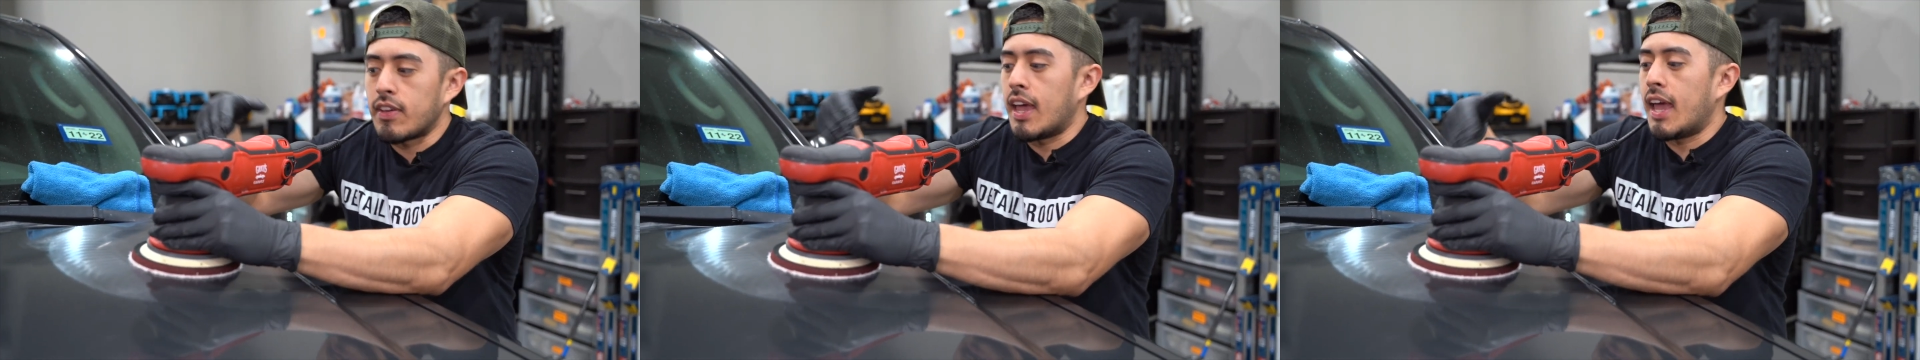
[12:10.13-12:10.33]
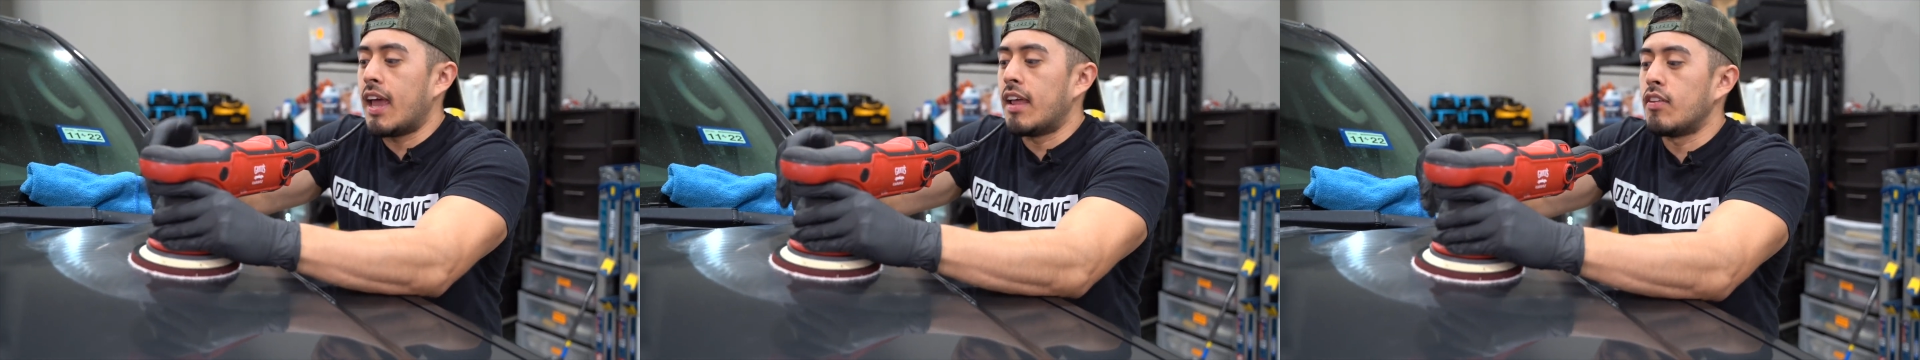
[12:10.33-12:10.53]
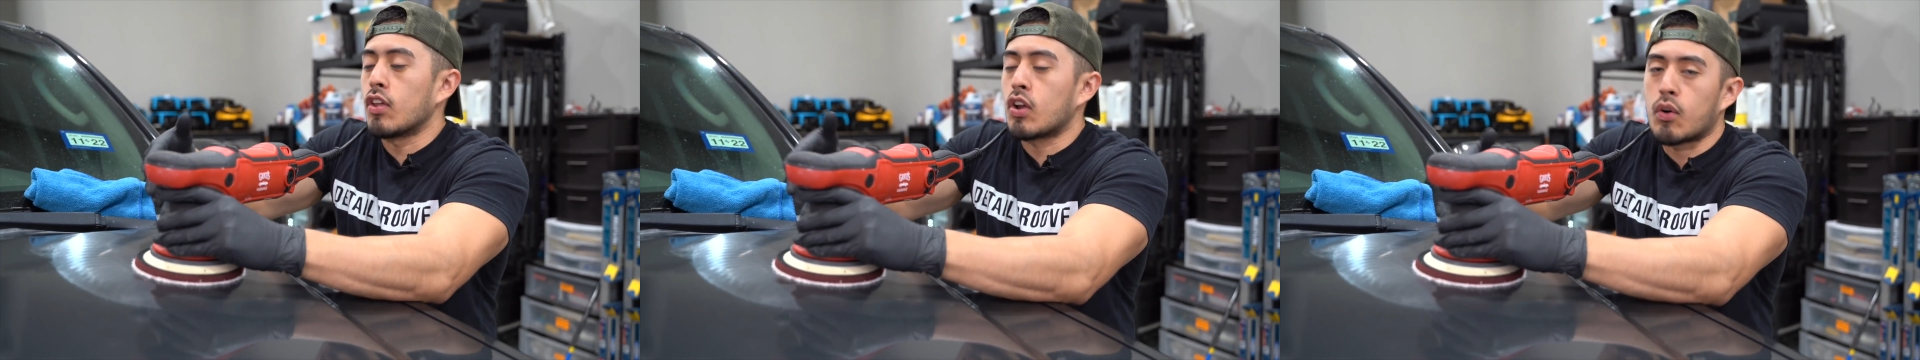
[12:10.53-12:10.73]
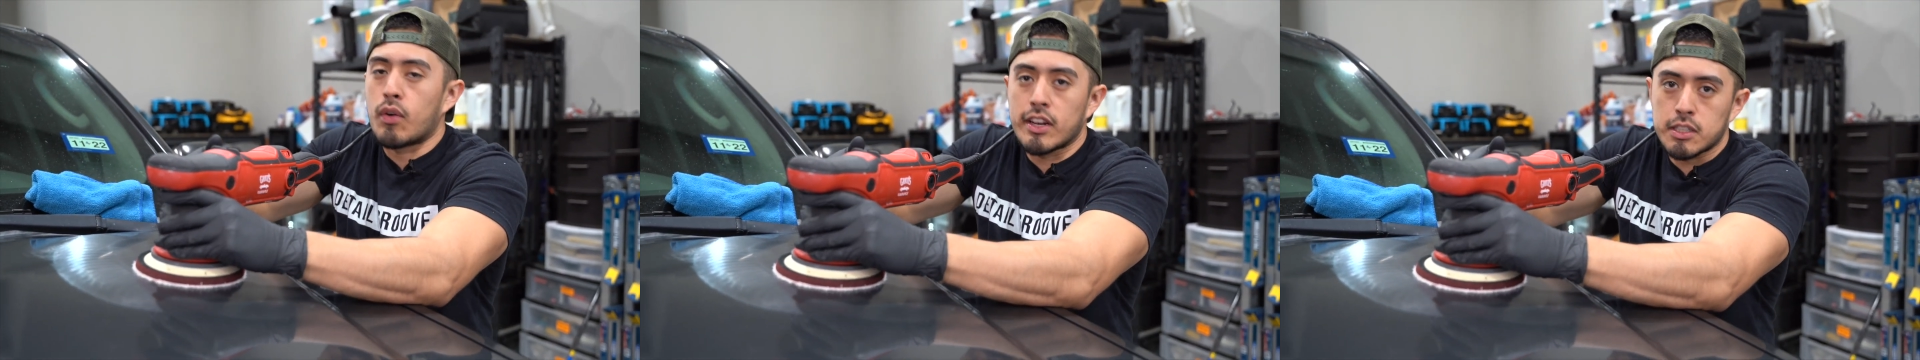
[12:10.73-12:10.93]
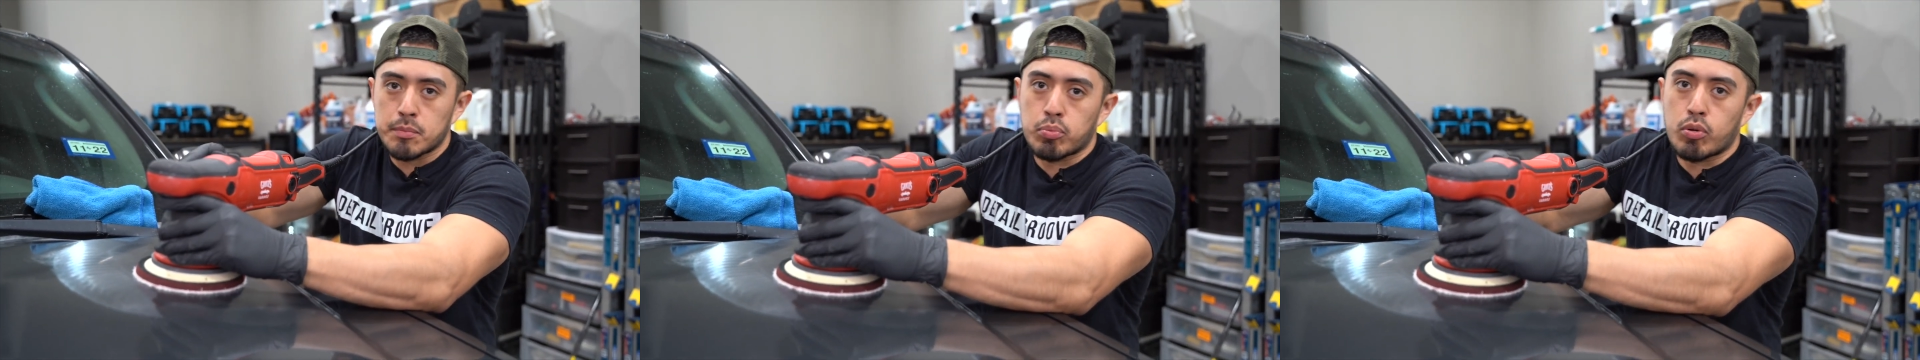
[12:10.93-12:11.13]
and the
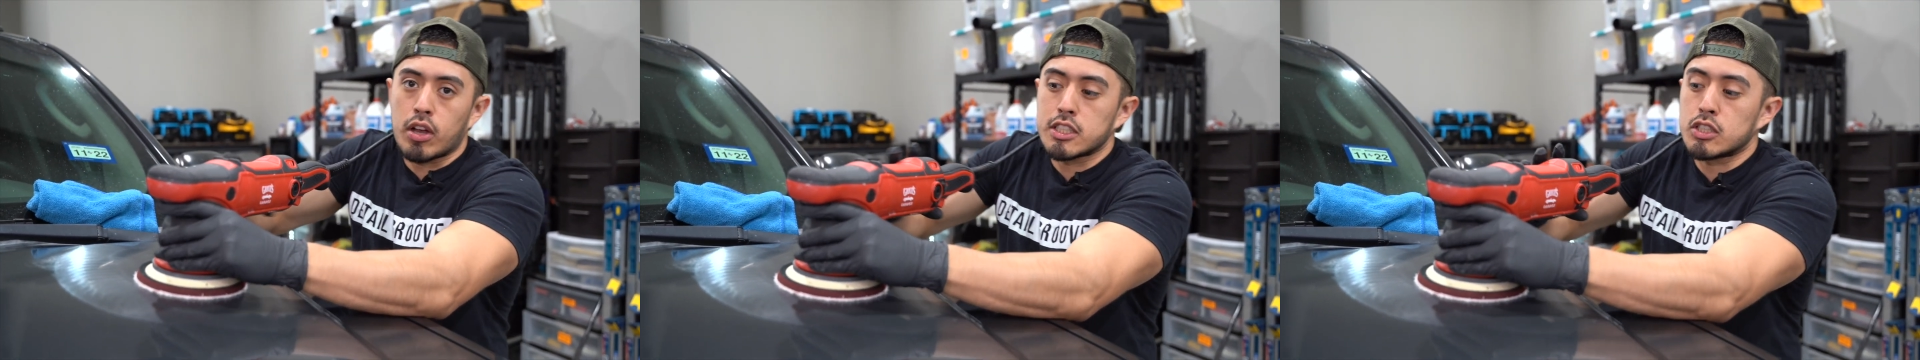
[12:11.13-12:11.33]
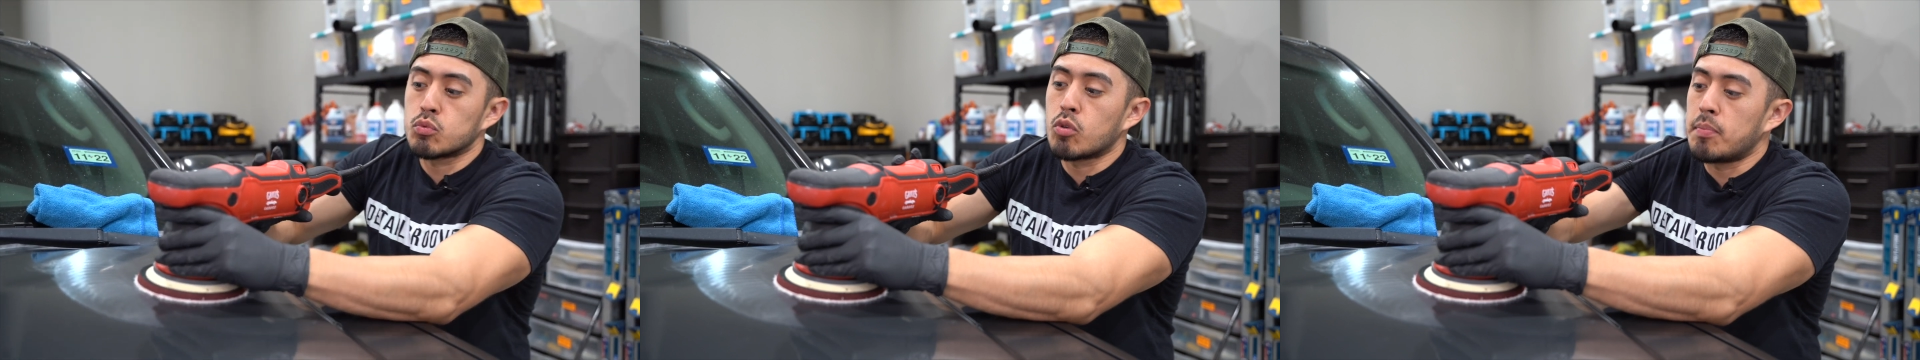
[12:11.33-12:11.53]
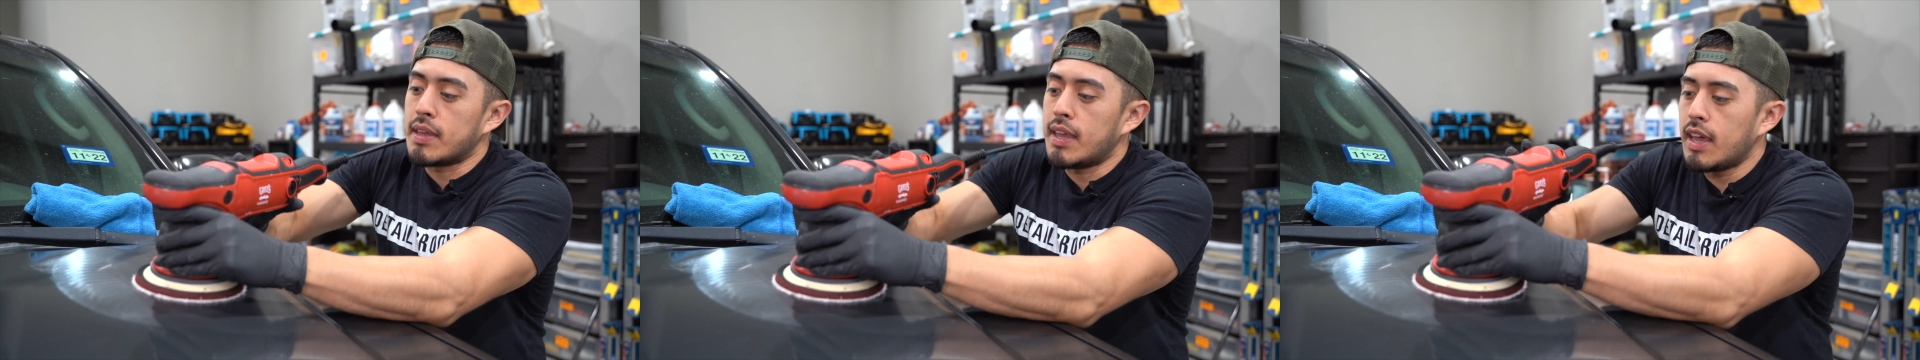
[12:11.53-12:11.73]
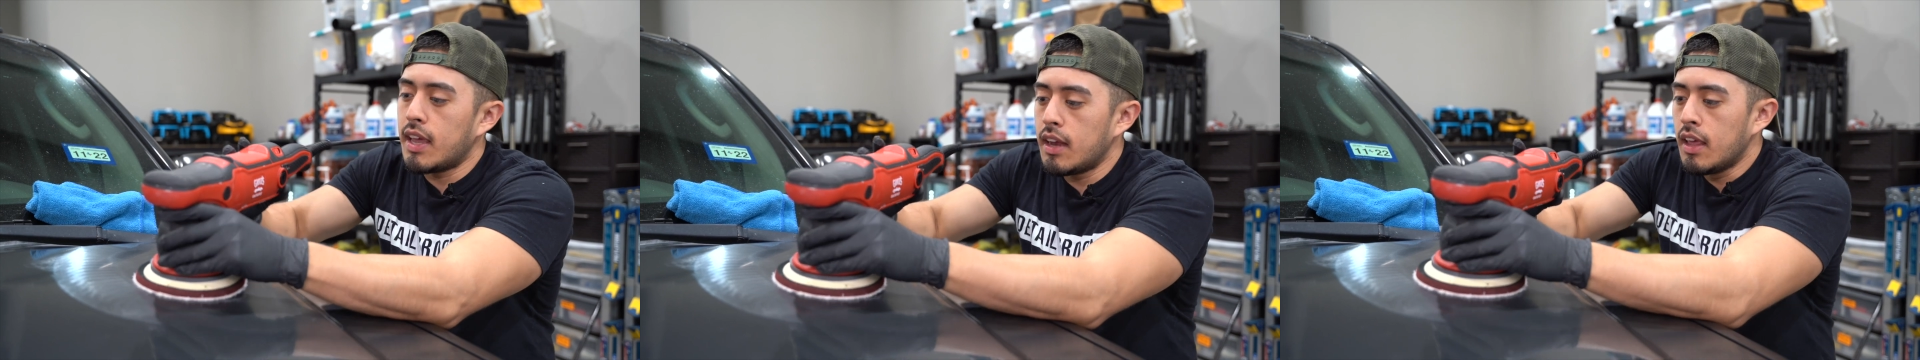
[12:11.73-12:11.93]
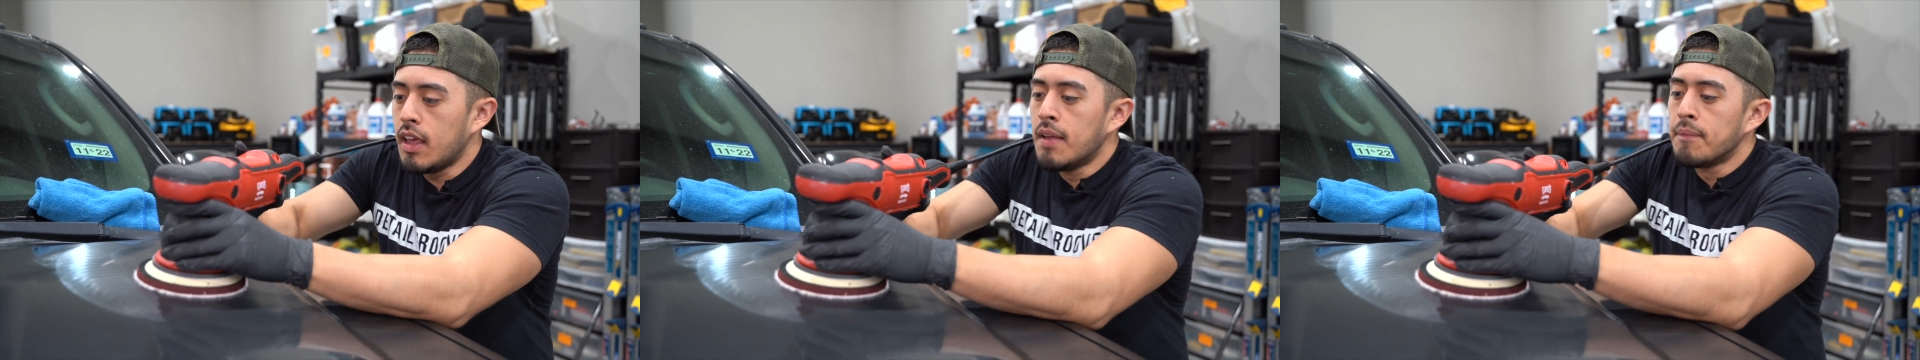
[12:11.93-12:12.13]
correction process will begin.